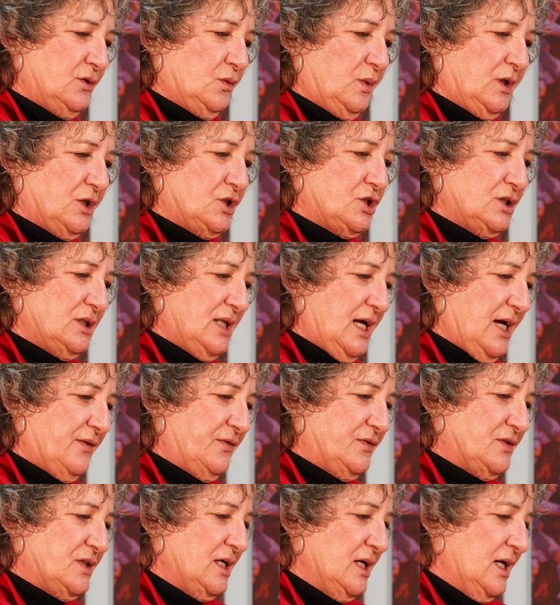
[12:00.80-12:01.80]
the witch
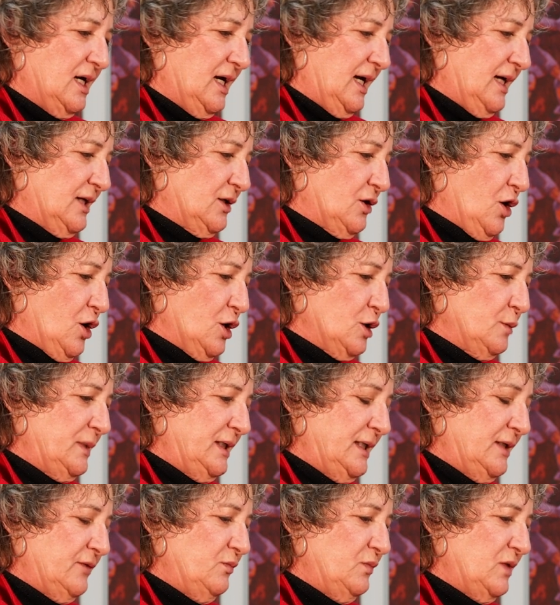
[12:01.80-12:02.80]
left, an
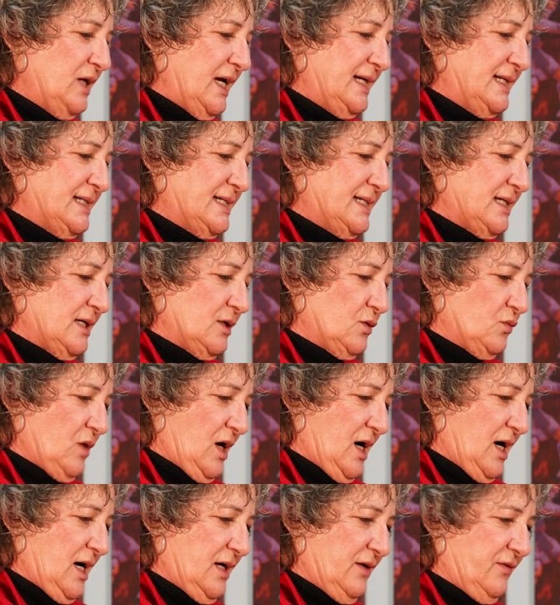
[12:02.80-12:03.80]
army of mice
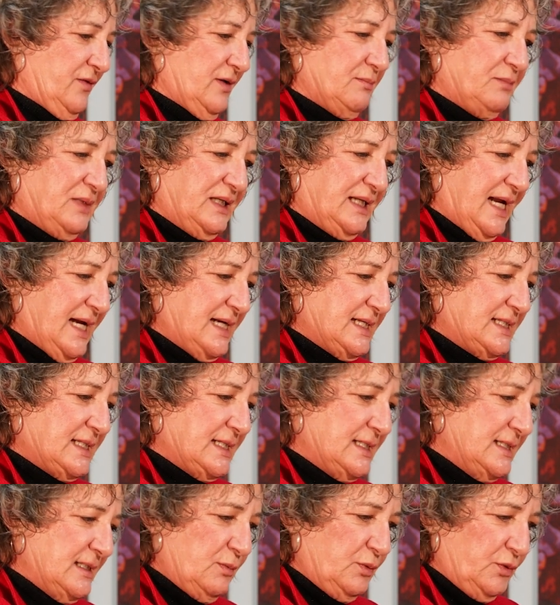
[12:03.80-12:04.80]
arrived and began
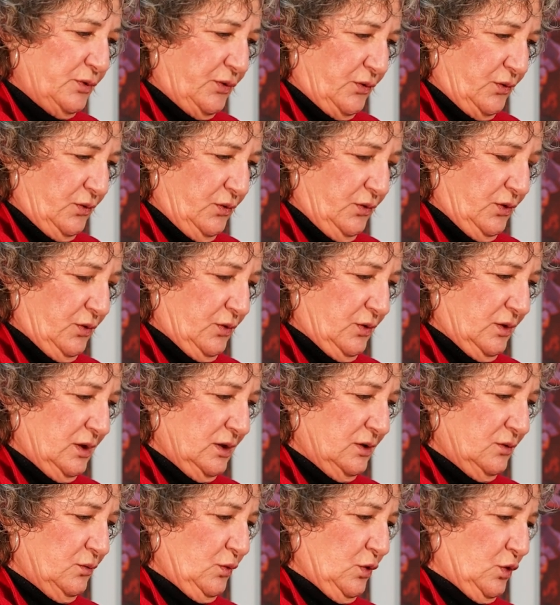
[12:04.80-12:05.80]
to nibble through the
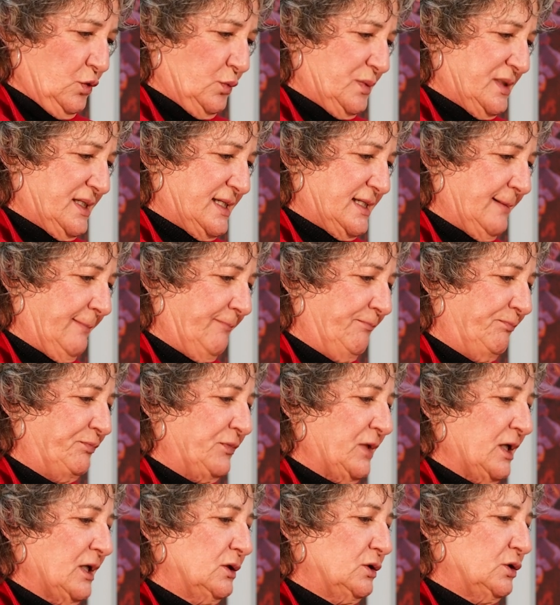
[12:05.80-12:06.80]
ropes.
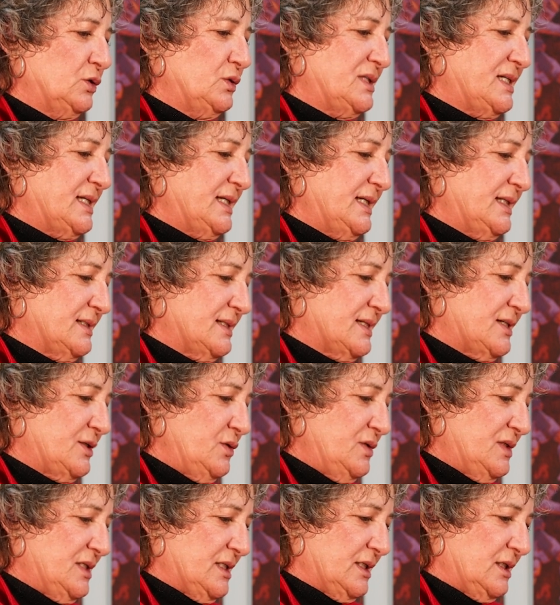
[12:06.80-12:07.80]
Lucy and
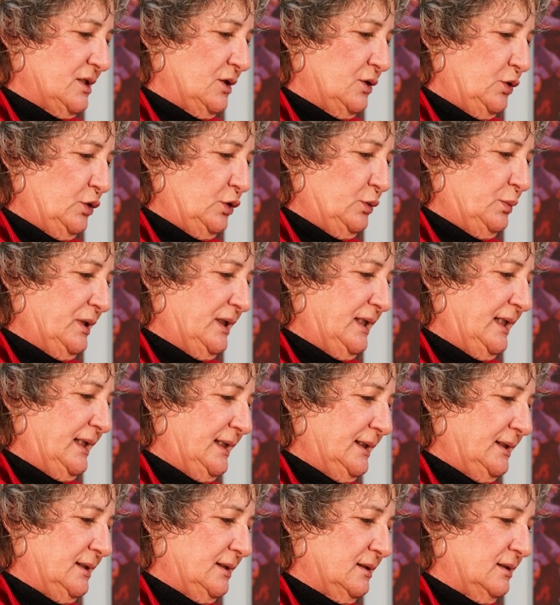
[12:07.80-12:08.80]
Susan, who'd been
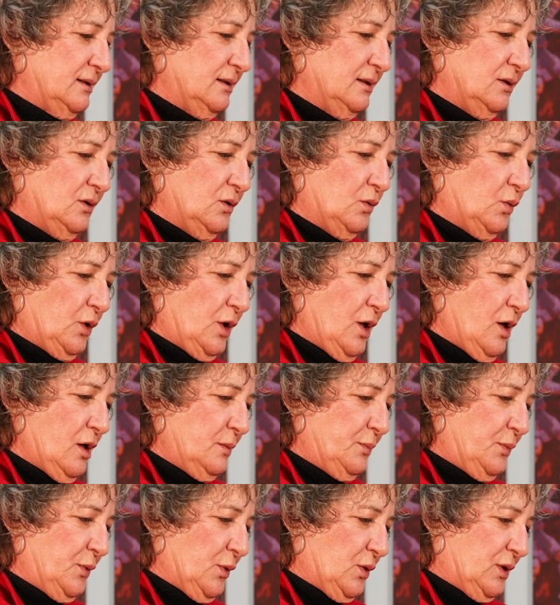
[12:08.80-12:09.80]
hidden, were
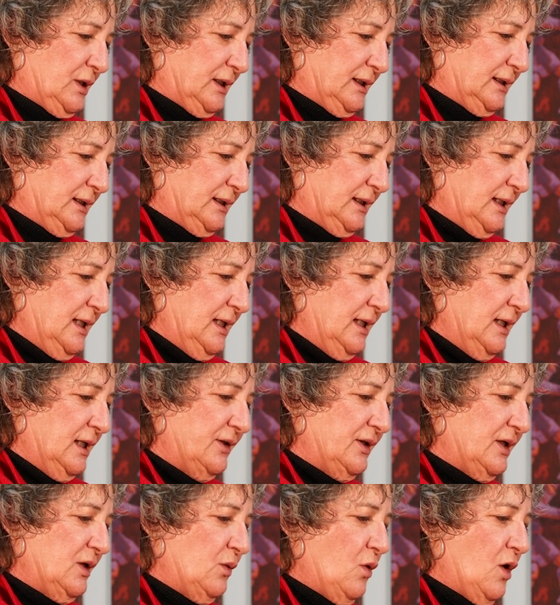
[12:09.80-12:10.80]
heartbroken.
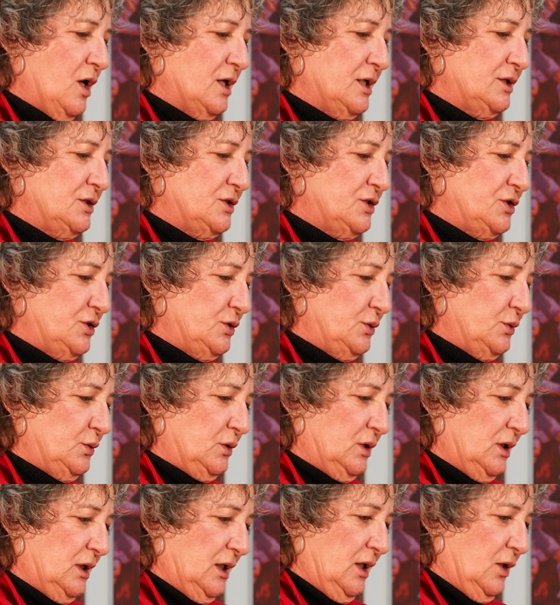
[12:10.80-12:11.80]
They wanted
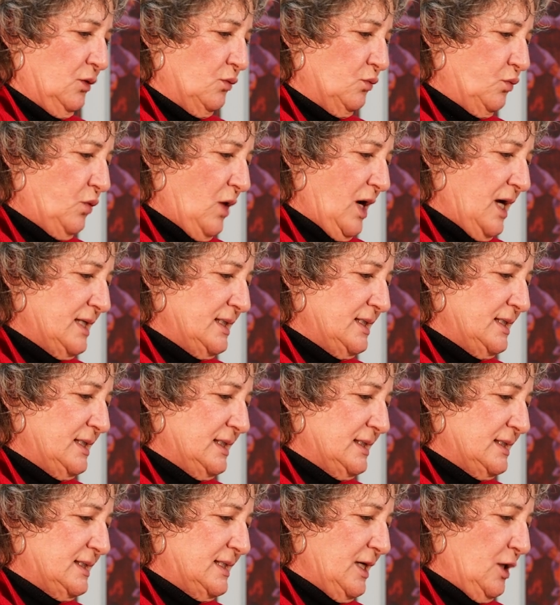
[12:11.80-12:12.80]
to run
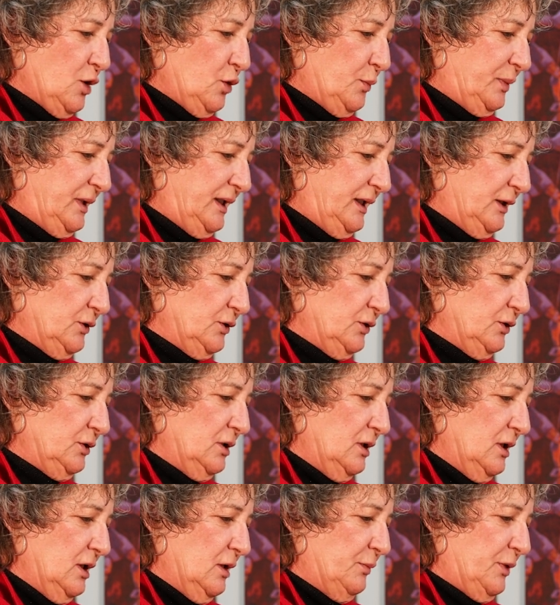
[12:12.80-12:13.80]
and tell
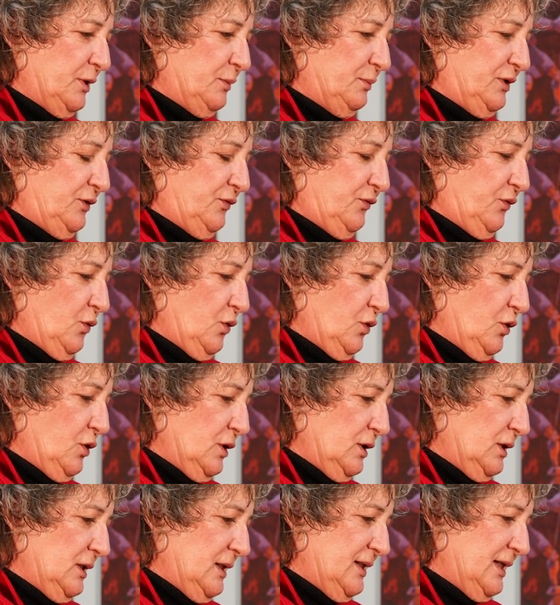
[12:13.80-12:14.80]
Peter, but
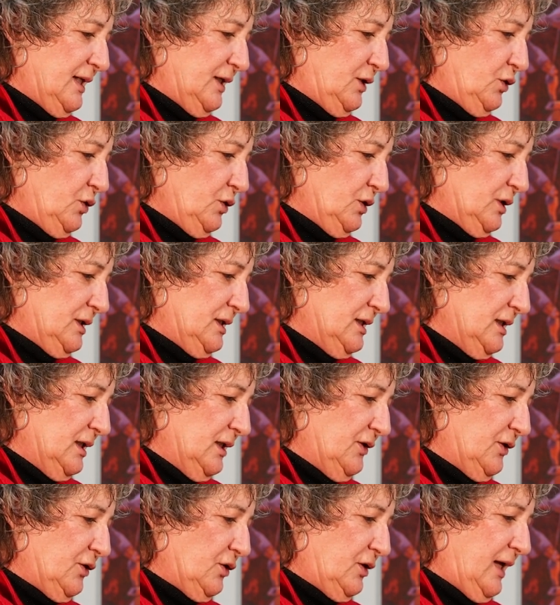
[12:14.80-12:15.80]
before they could,
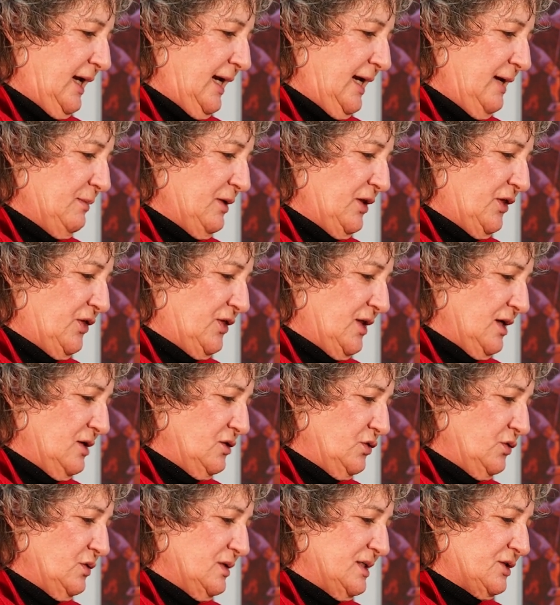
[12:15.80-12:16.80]
there came a
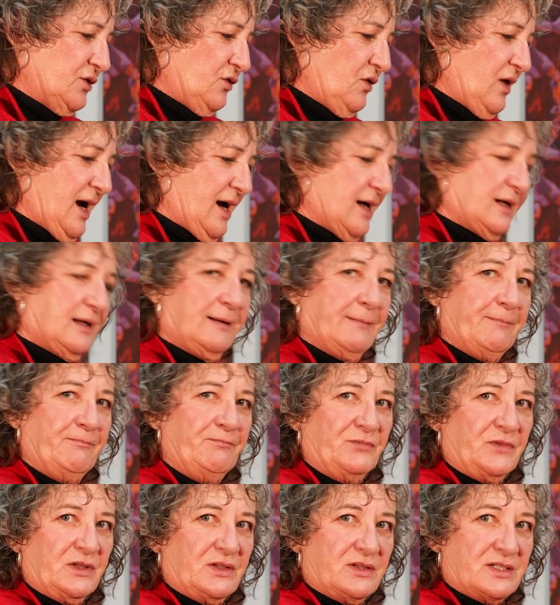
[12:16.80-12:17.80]
thunderous crack.
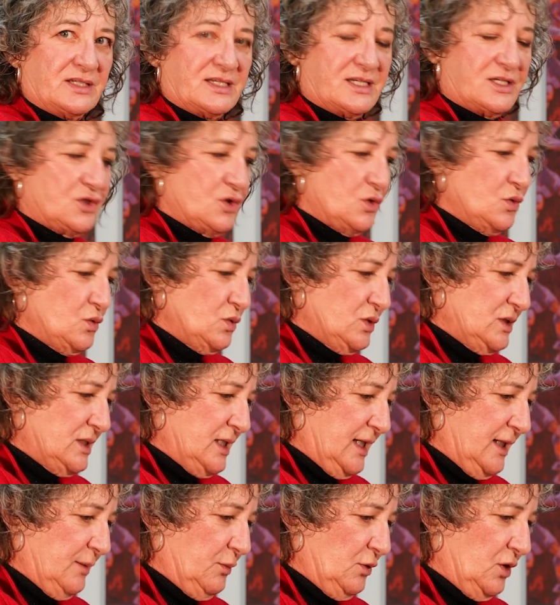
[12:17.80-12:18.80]
The stone
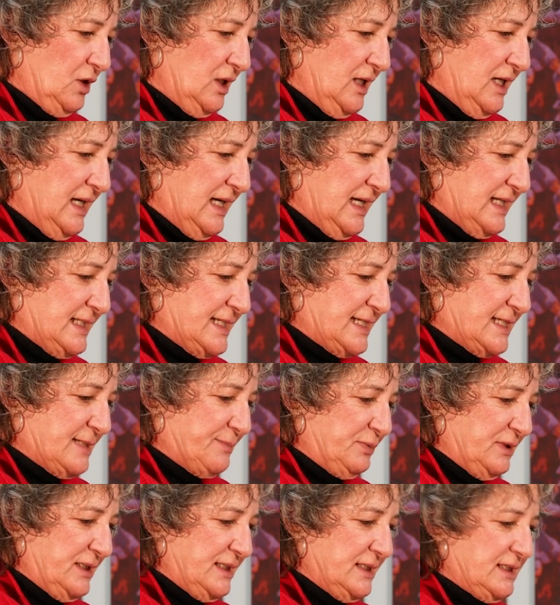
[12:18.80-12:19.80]
table had
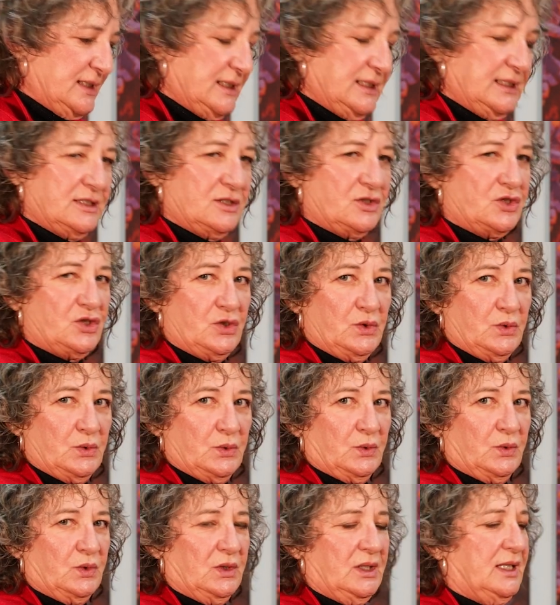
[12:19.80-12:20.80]
split in
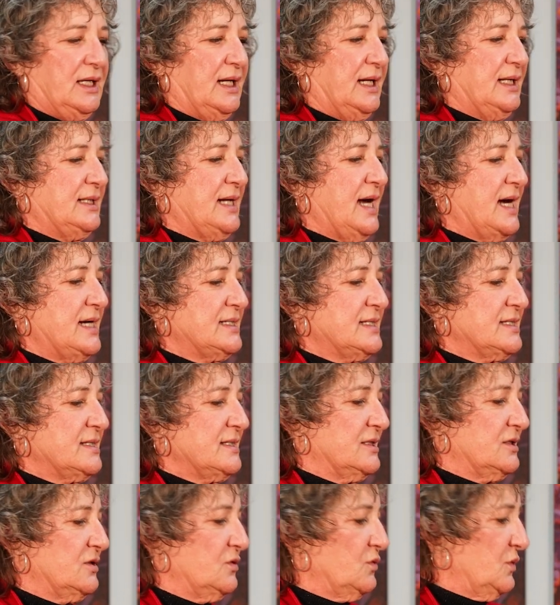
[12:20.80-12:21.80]
two, and
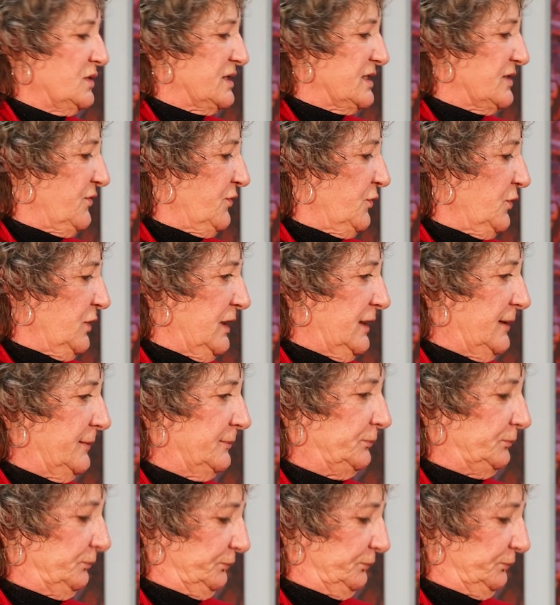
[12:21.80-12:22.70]
Aslan was free.